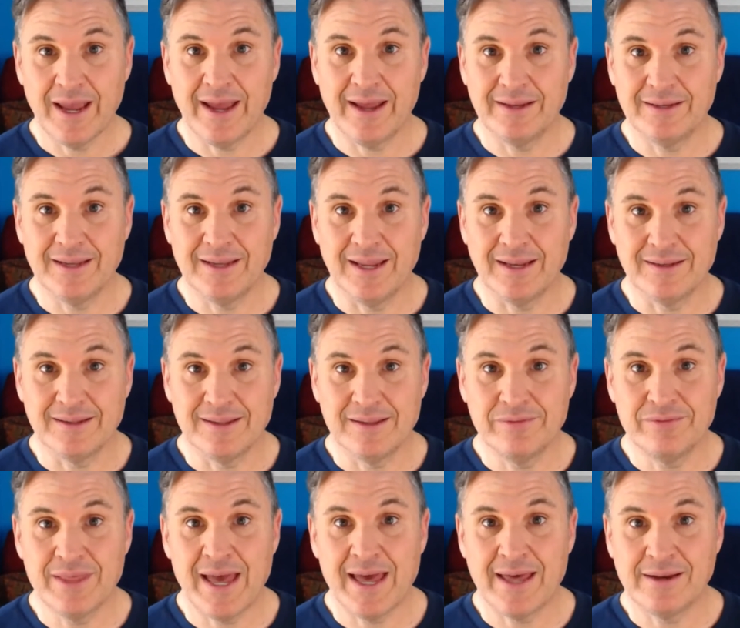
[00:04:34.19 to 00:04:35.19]
and
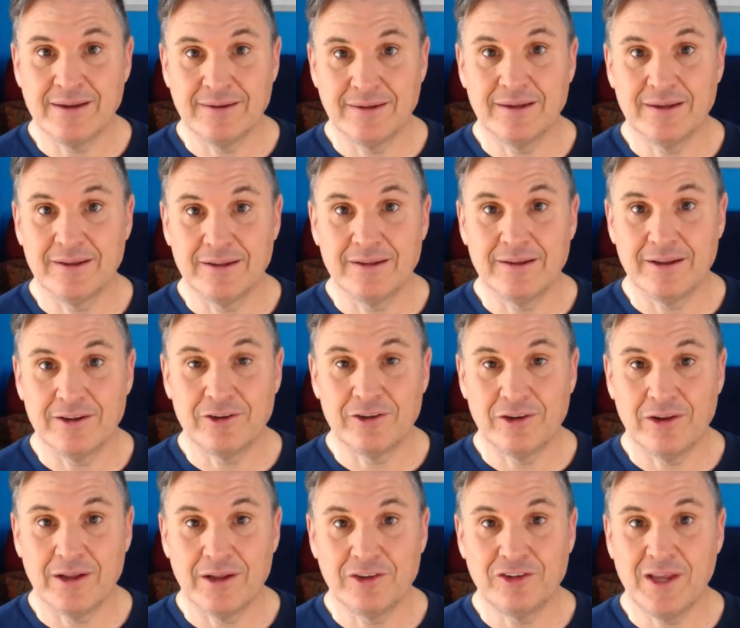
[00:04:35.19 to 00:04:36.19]
give that
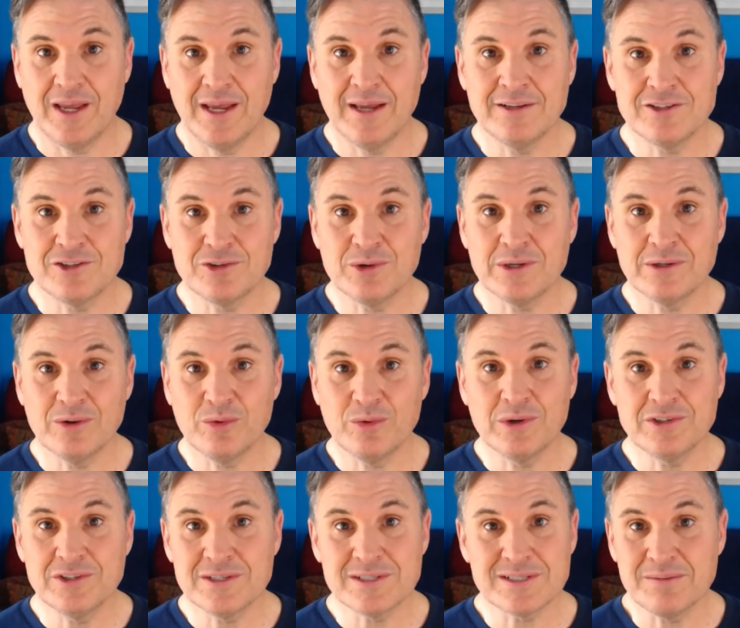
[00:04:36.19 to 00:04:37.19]
a chance,
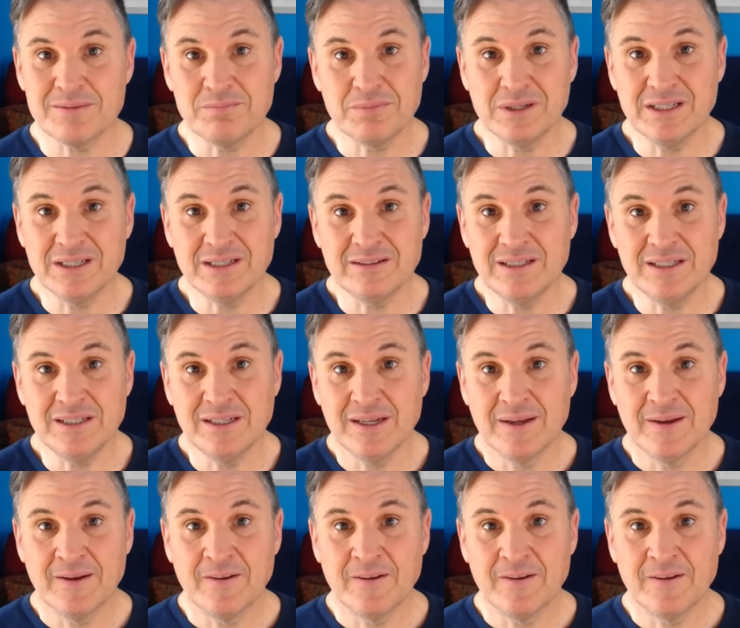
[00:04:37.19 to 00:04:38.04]
or just completely